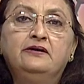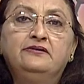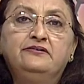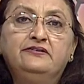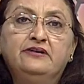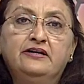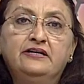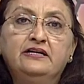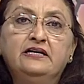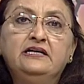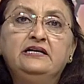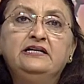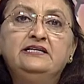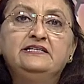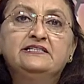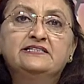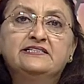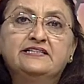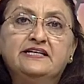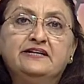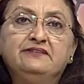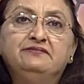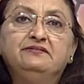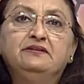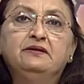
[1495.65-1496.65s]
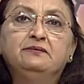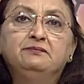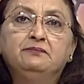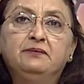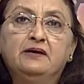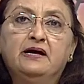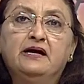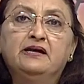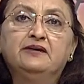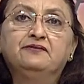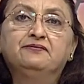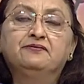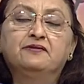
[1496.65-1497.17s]
generally save the
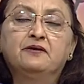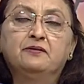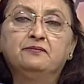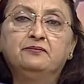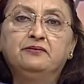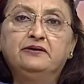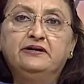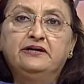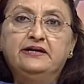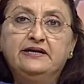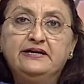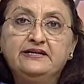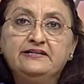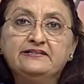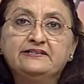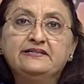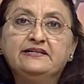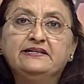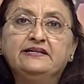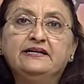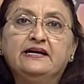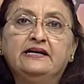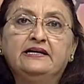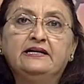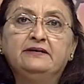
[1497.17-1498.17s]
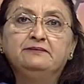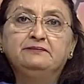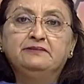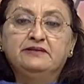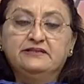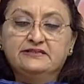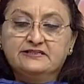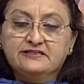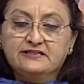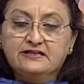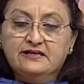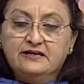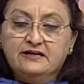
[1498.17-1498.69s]
plant from grazing
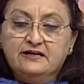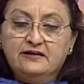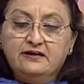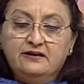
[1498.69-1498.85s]
elements.